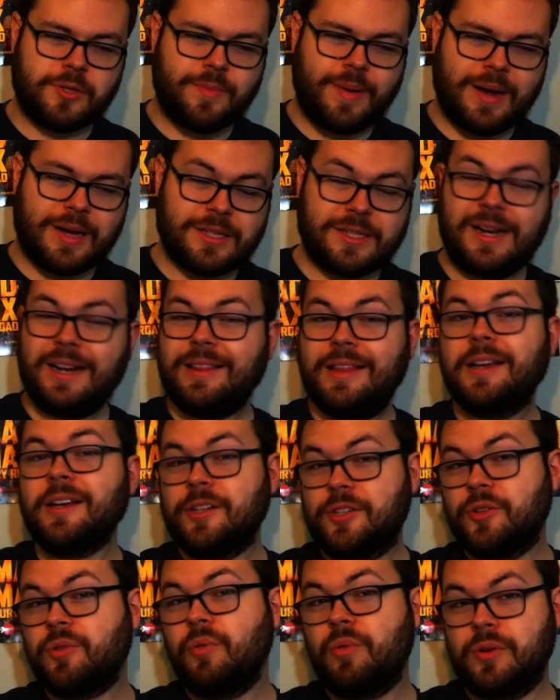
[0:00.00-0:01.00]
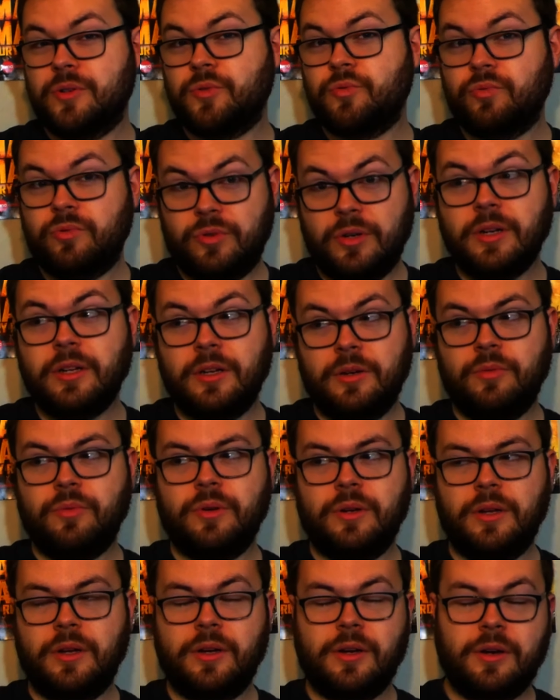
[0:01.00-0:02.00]
Zemeckis, and I think his score is really,
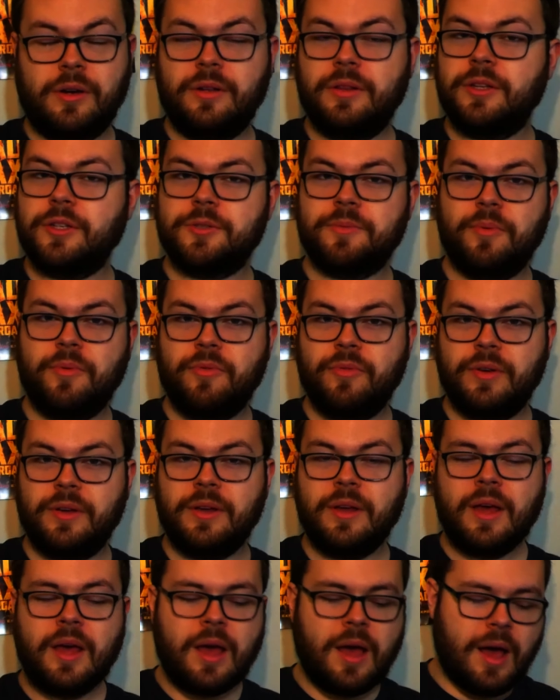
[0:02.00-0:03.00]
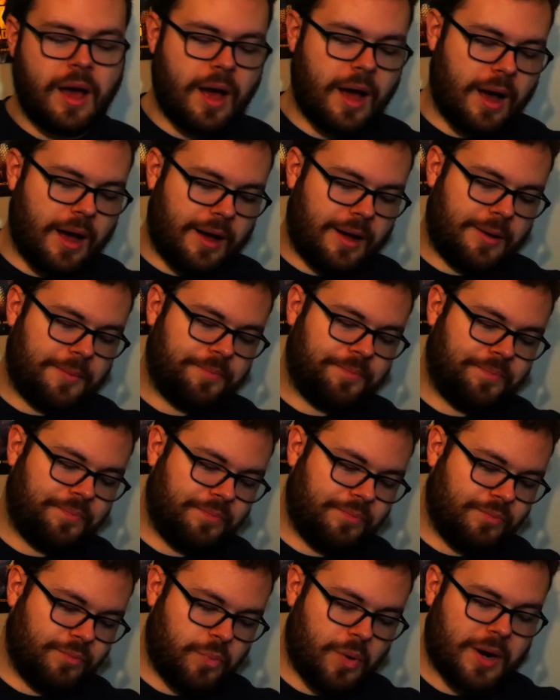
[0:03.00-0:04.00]
really good in this movie.
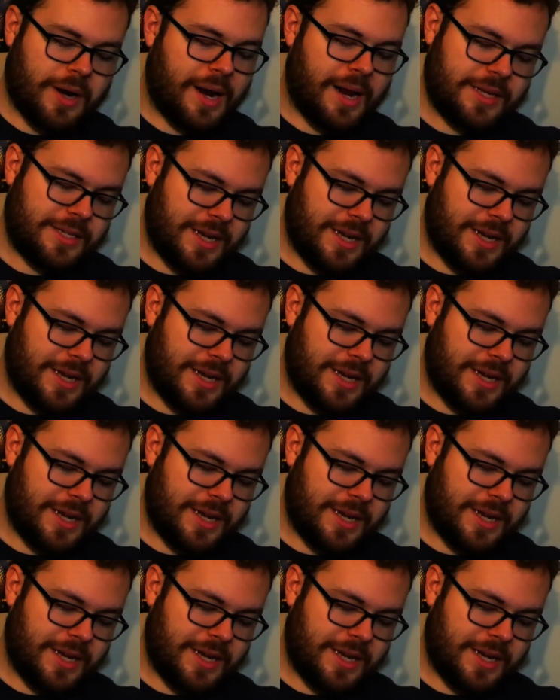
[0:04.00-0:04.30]
What can I